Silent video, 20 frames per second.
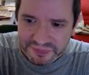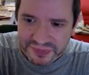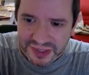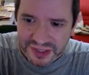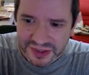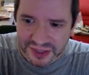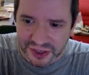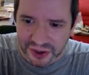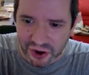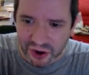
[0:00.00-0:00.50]

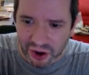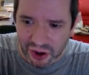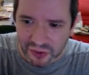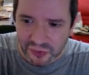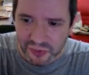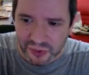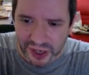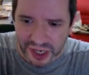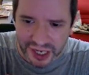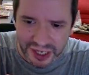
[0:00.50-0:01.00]
they are
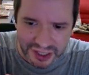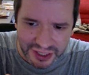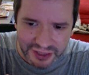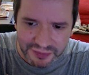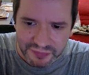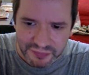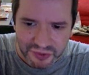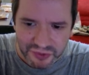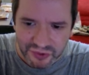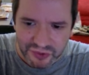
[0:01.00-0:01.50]
already
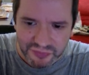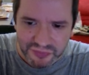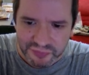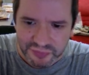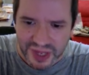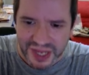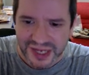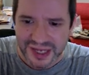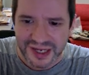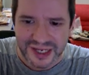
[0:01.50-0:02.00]

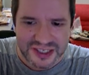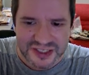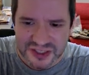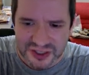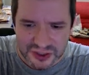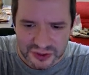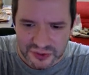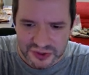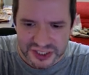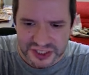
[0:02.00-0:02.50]
making
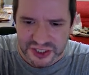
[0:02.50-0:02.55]
excuses